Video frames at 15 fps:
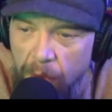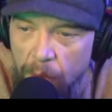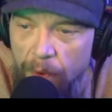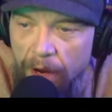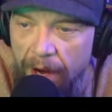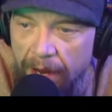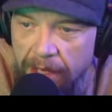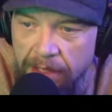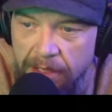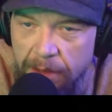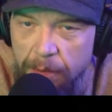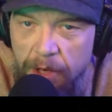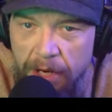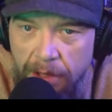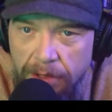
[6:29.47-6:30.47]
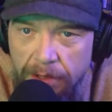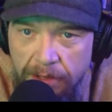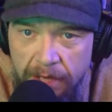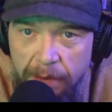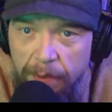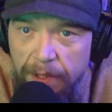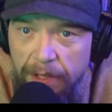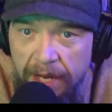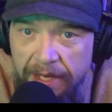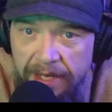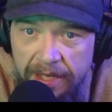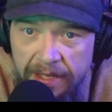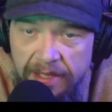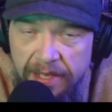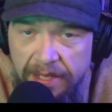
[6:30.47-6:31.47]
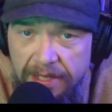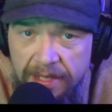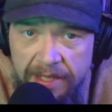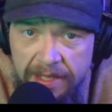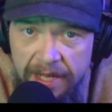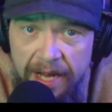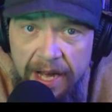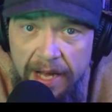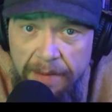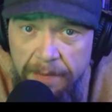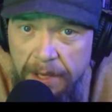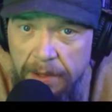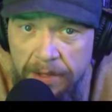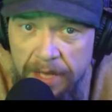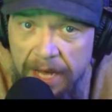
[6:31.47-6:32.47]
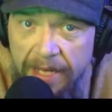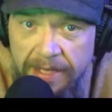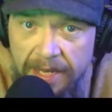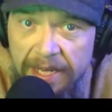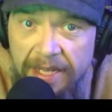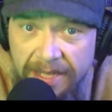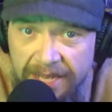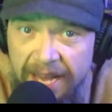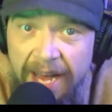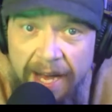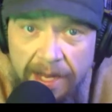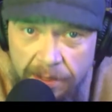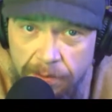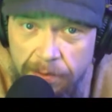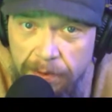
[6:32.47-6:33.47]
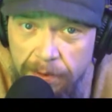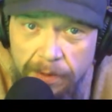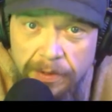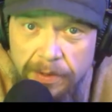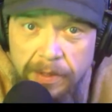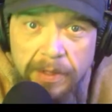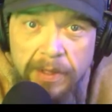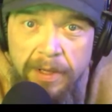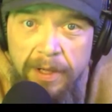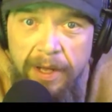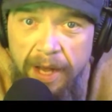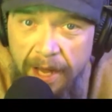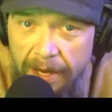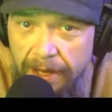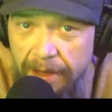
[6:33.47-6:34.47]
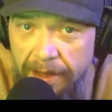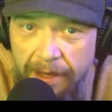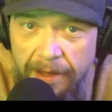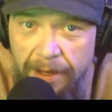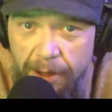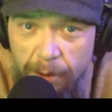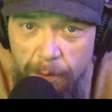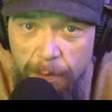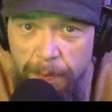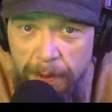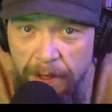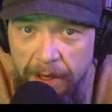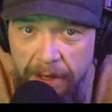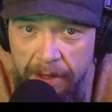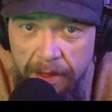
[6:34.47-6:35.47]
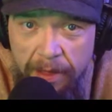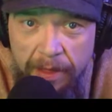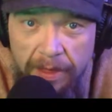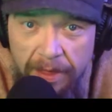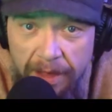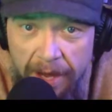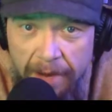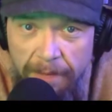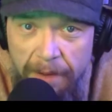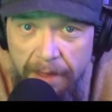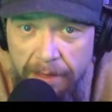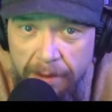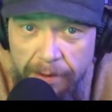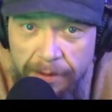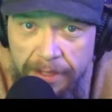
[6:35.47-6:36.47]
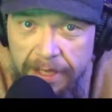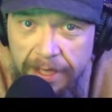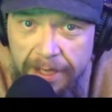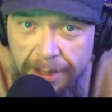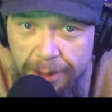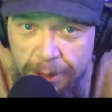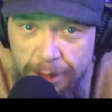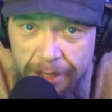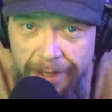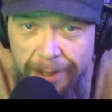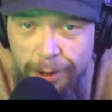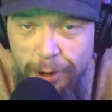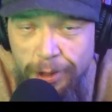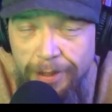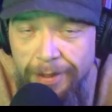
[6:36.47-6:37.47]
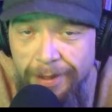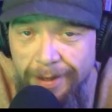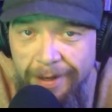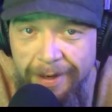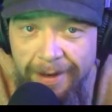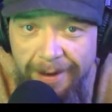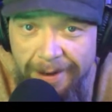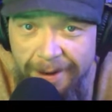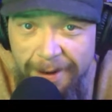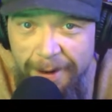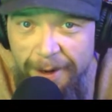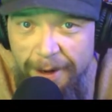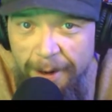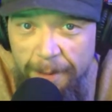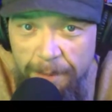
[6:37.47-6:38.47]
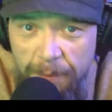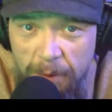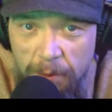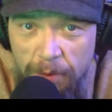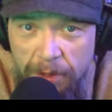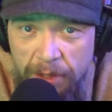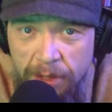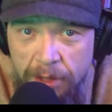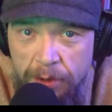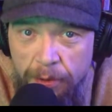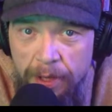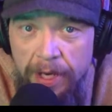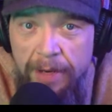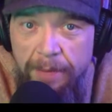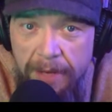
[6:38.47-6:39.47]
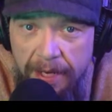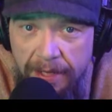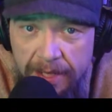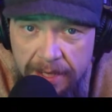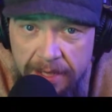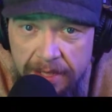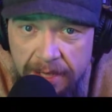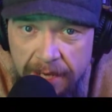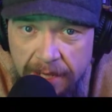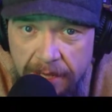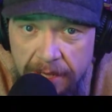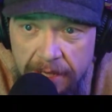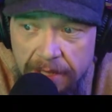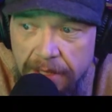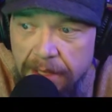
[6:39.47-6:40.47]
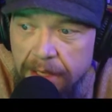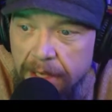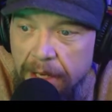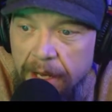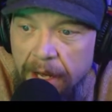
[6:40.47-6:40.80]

Whereas someone else will say, well, 1960s class middle class is casseroles. Anything that you would put in a 9 by 13 inch dish would scream 1960s.